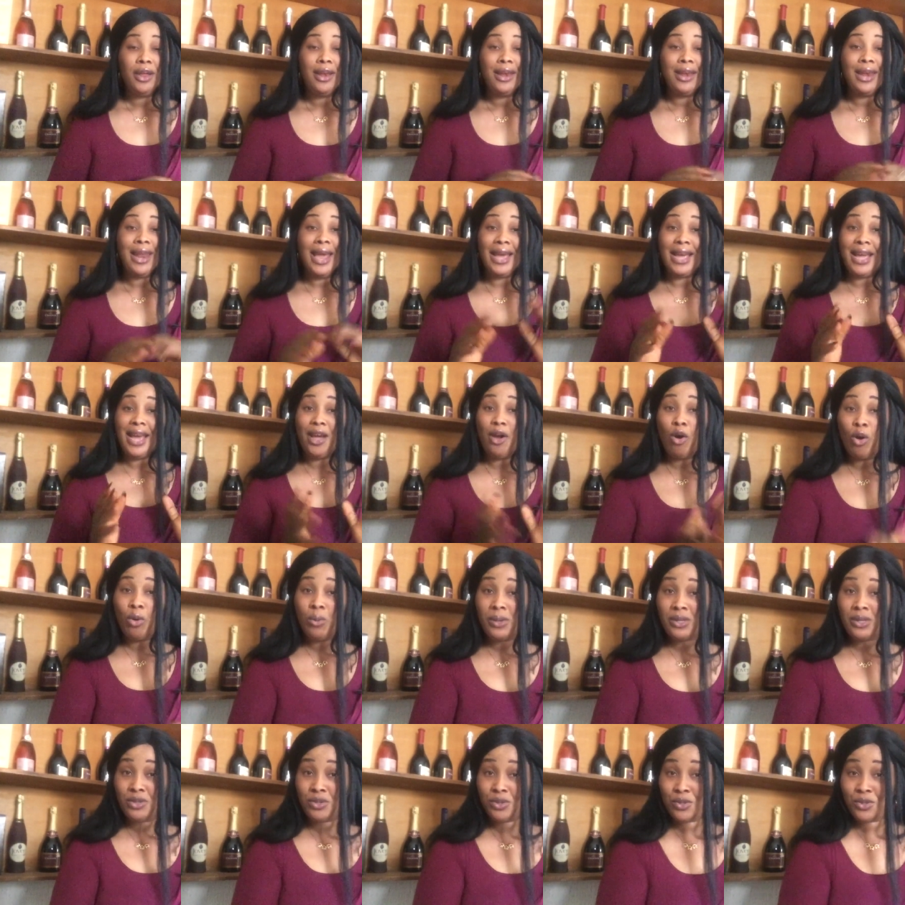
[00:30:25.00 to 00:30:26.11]
Like I
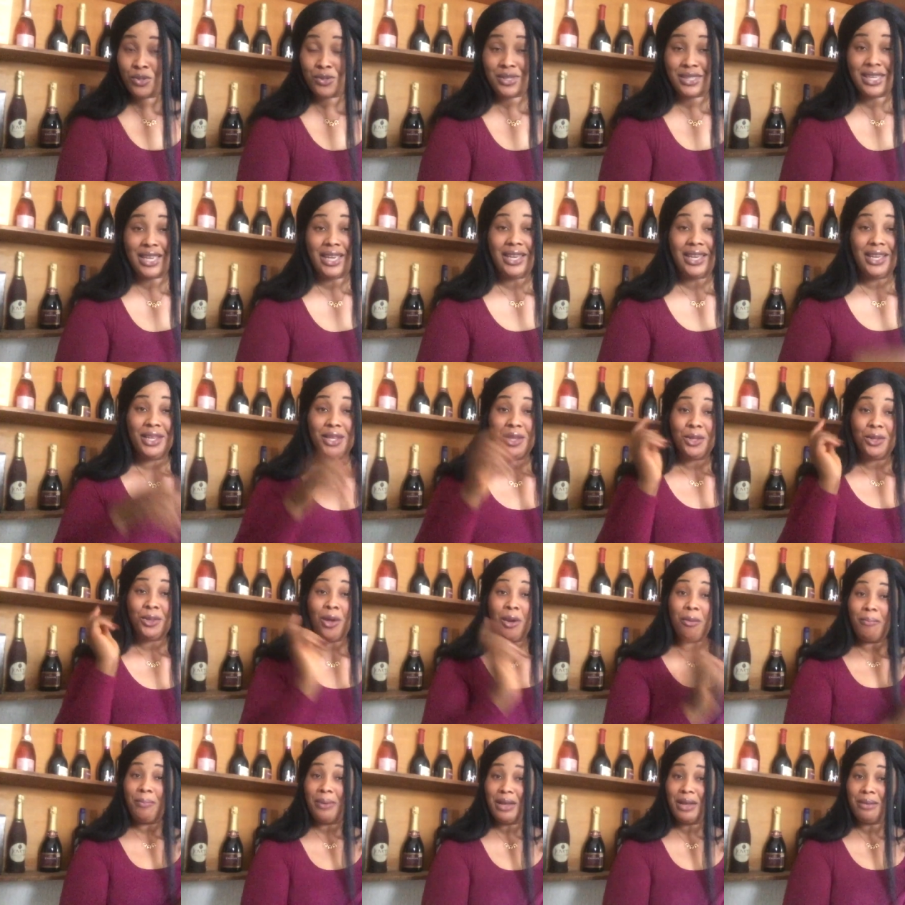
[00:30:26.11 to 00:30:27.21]
always used to say,
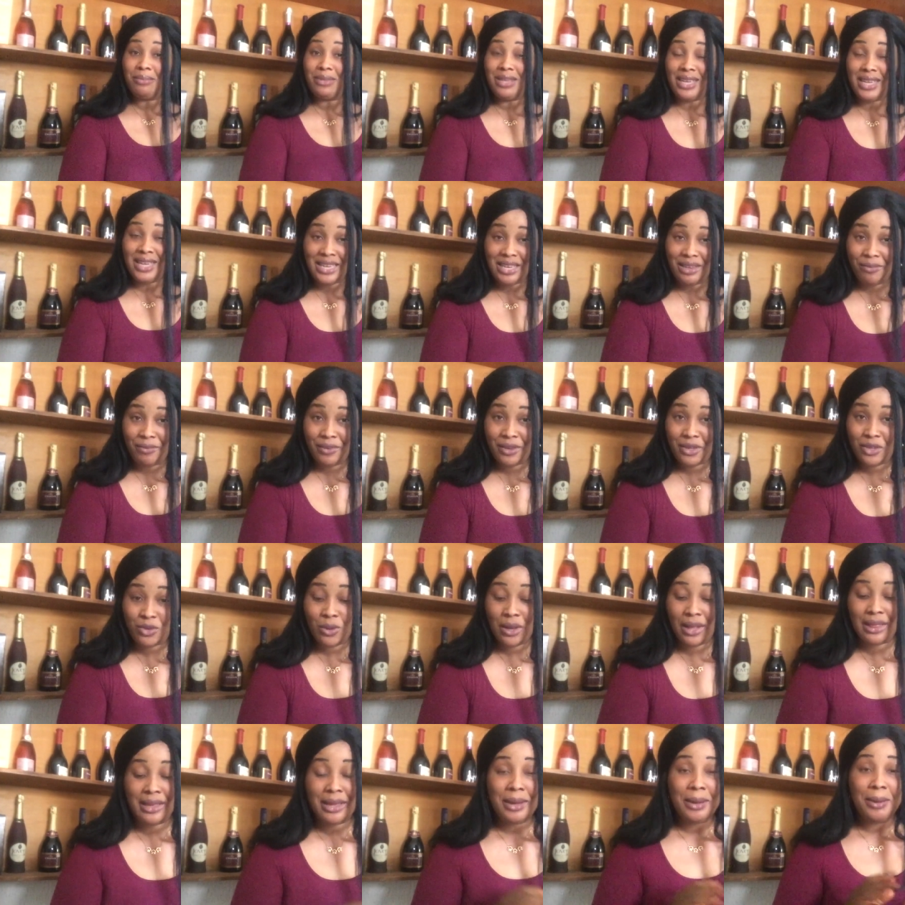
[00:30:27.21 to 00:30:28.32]
don't blame the
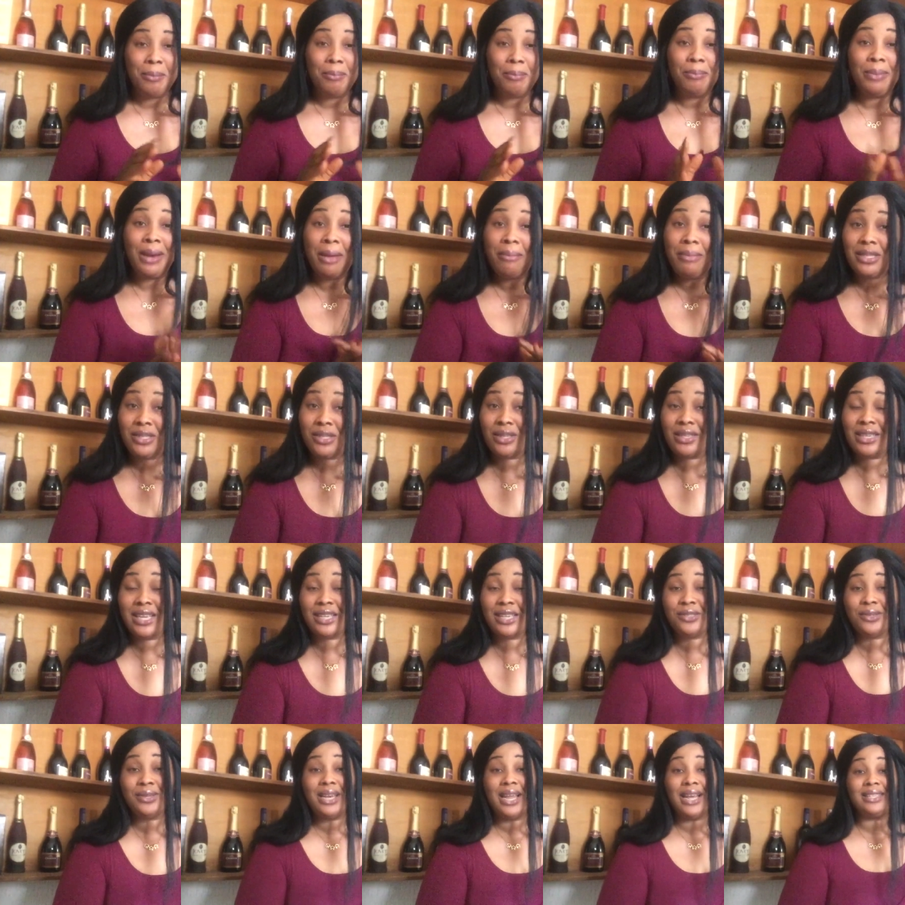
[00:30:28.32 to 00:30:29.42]
individual, blame it on their
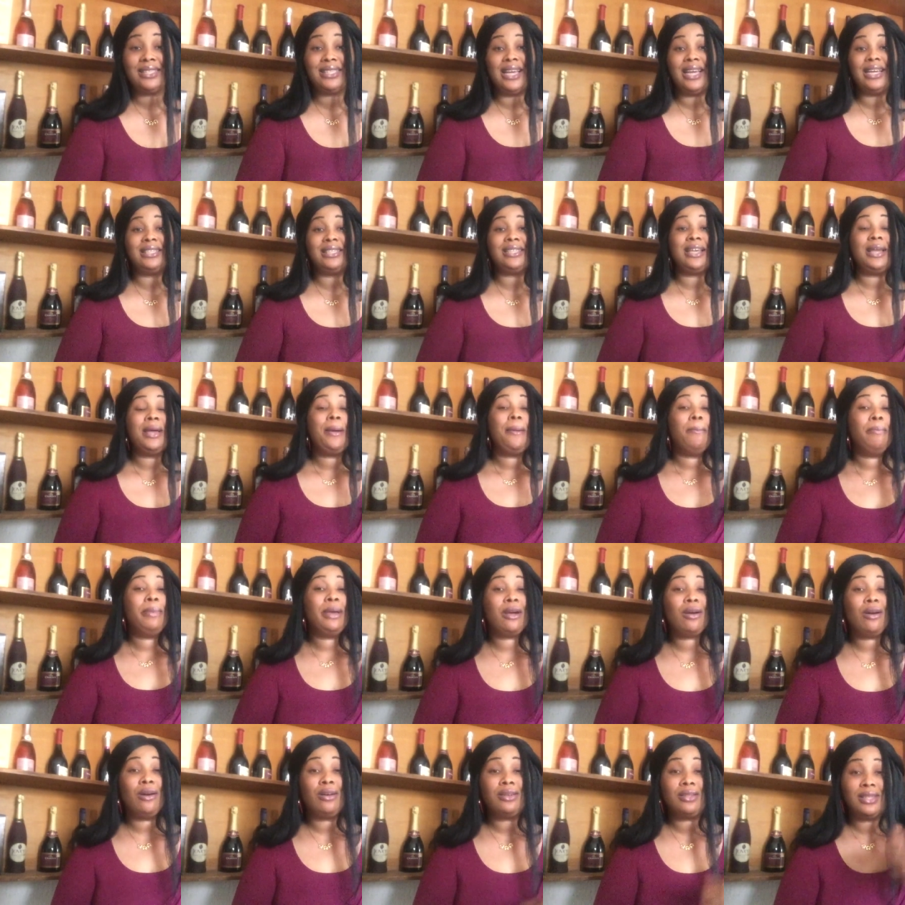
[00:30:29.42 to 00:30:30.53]
zodiac signs,
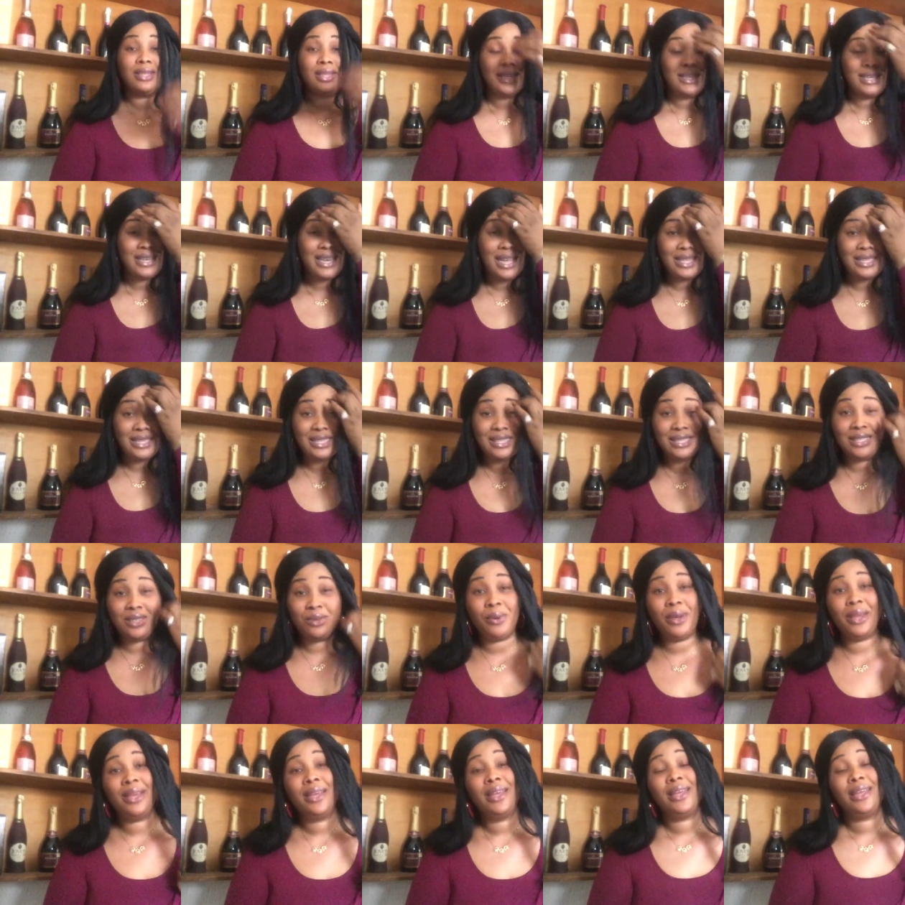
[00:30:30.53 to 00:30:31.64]
because that is the
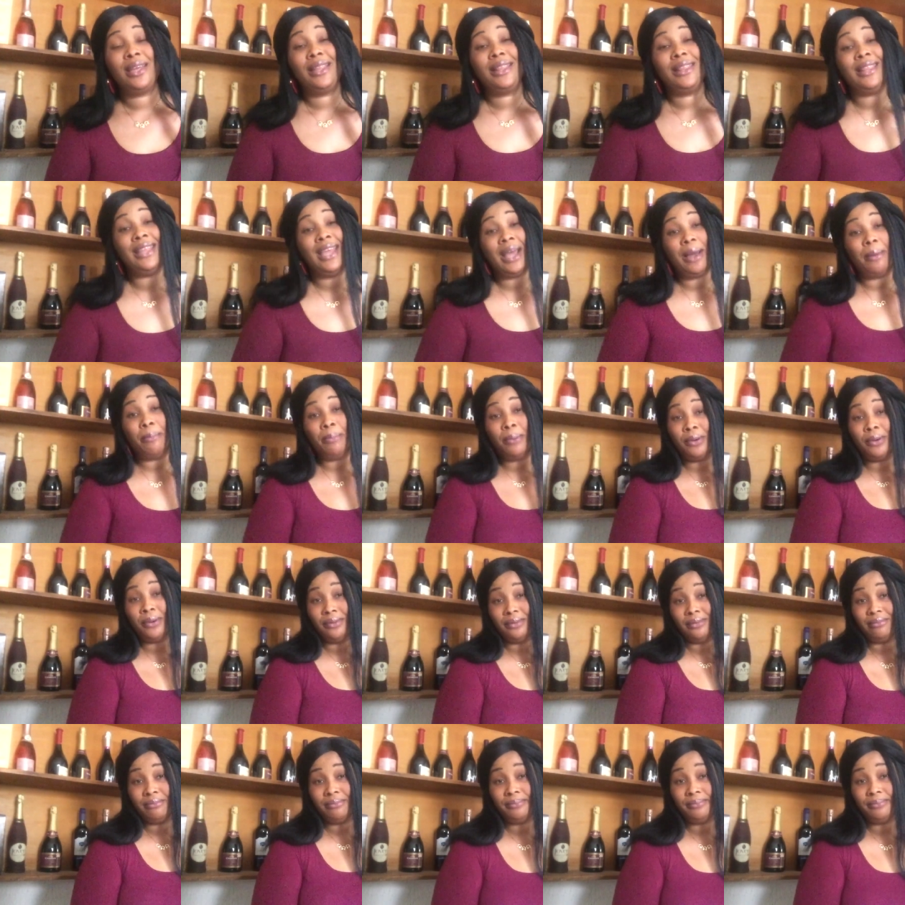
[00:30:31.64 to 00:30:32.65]
way they are born.